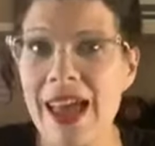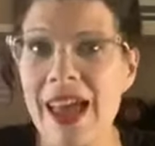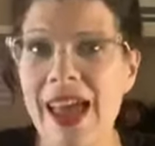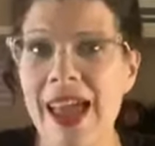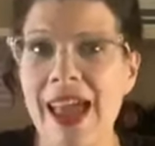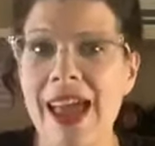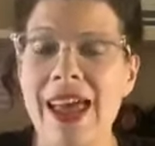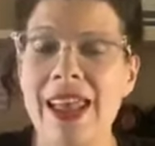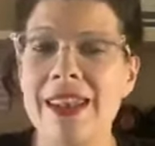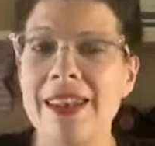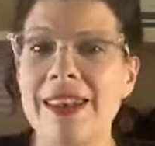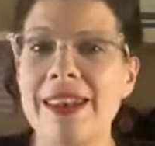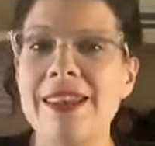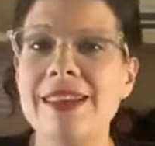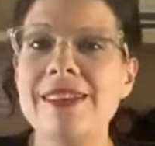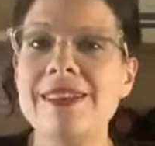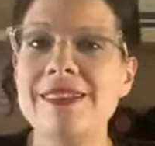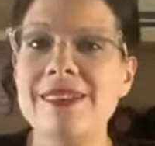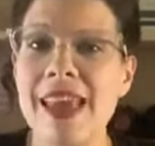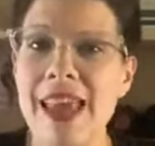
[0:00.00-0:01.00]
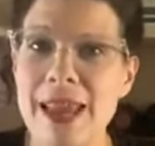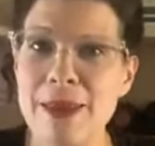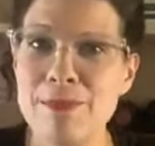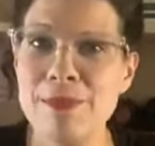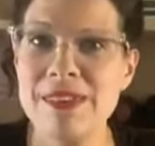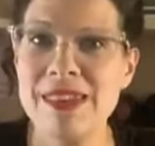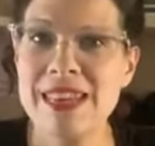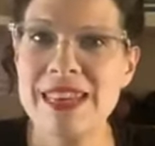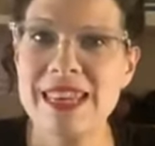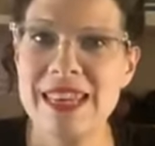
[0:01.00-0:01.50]
and
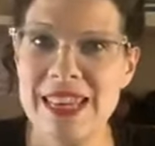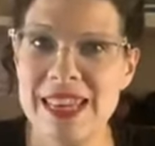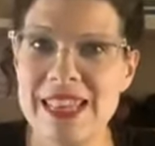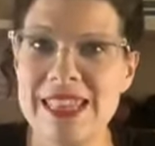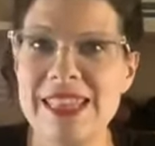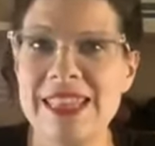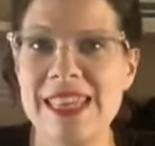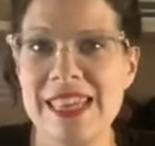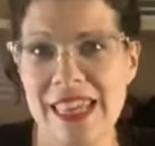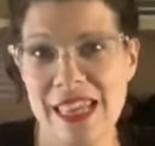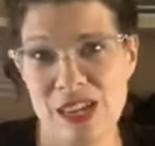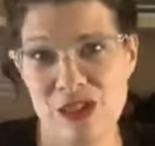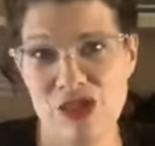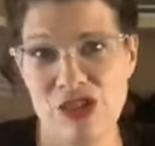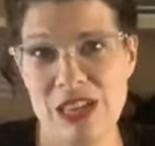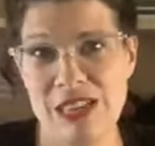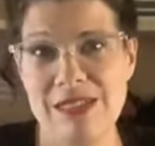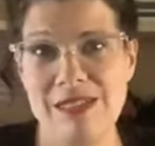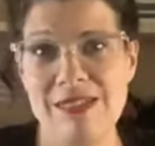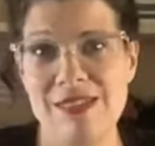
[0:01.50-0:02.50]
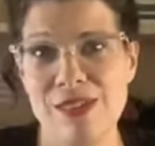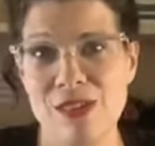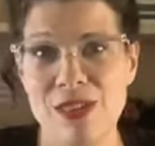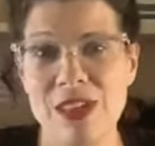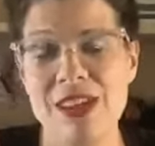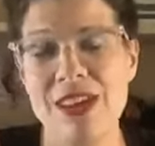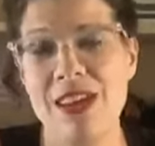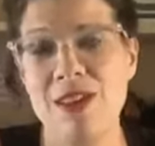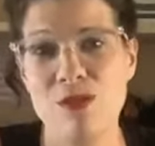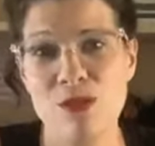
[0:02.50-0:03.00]
taped it in the kitchen so
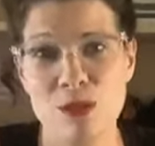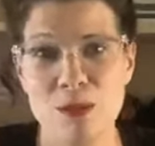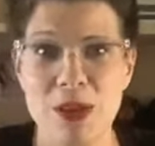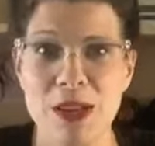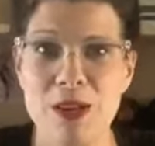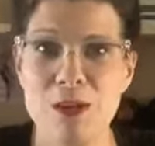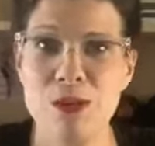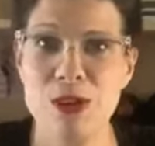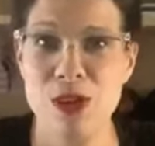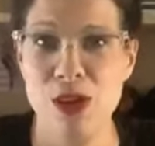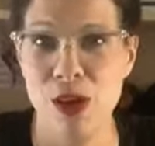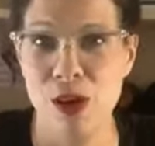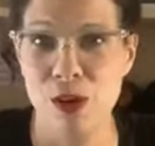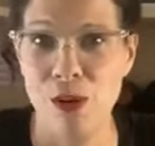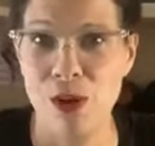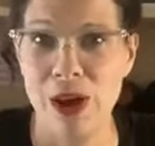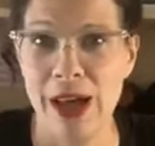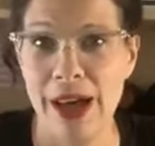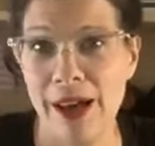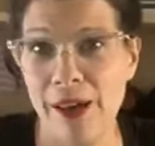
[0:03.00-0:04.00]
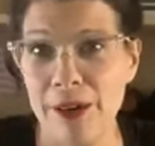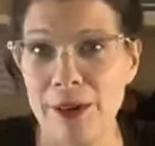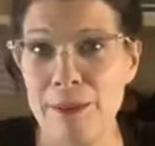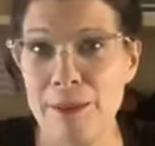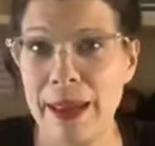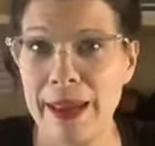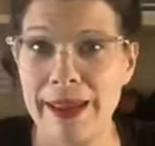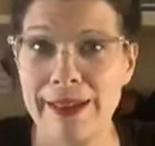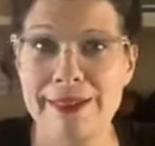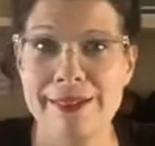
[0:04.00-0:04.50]
that everybody would know how to
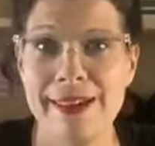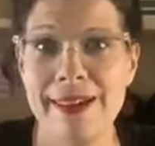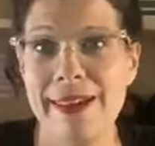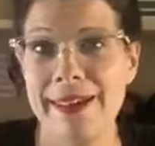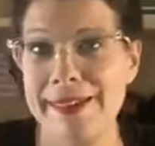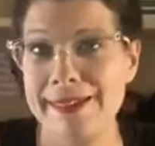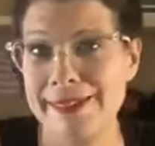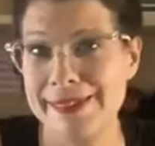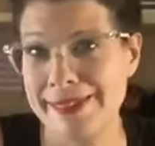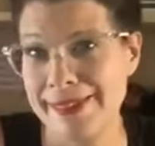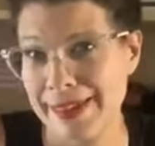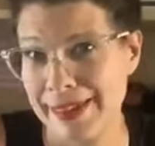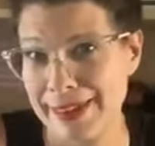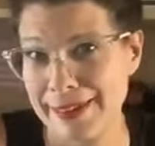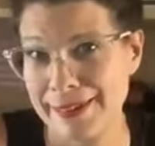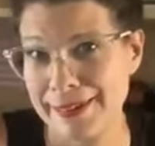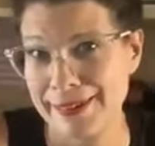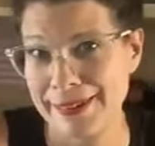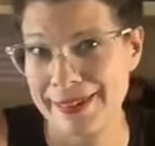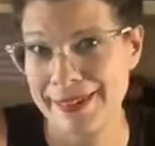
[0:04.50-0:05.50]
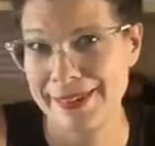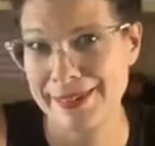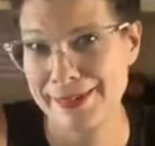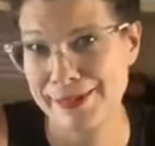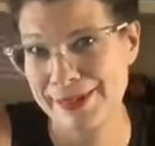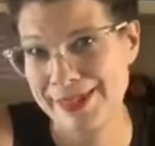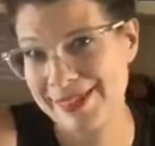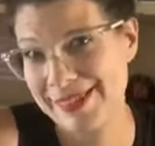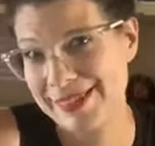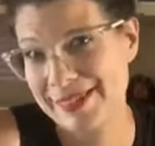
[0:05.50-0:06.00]
make John's daiquiris,
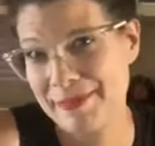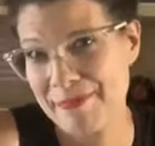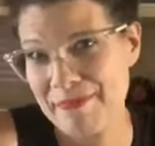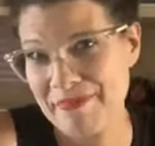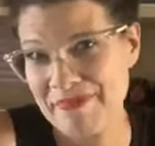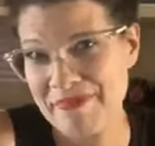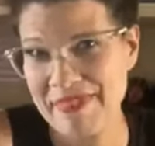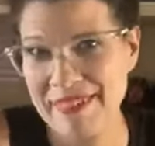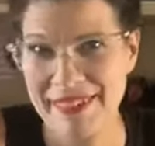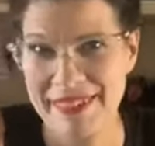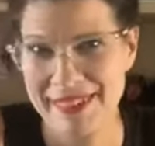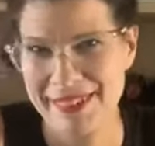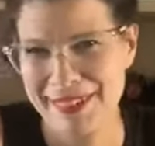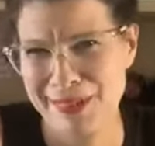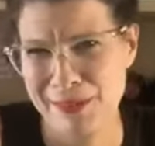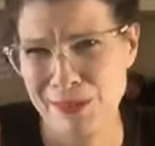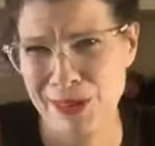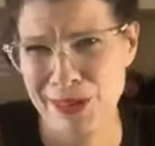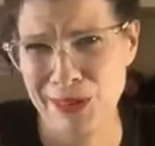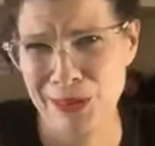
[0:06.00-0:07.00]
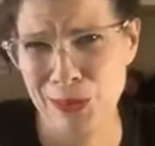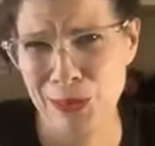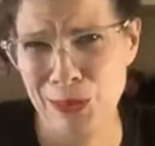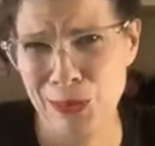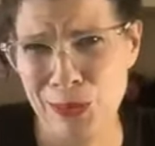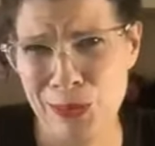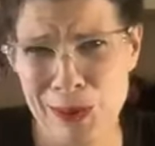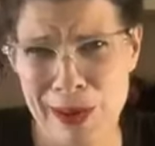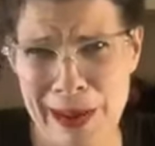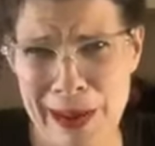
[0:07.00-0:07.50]
which is pretty
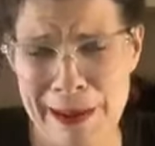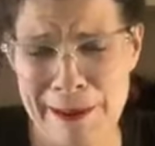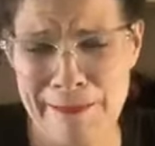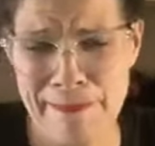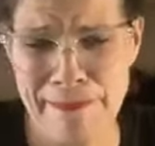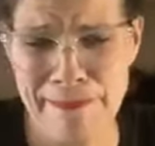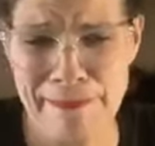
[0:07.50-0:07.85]
cool, right?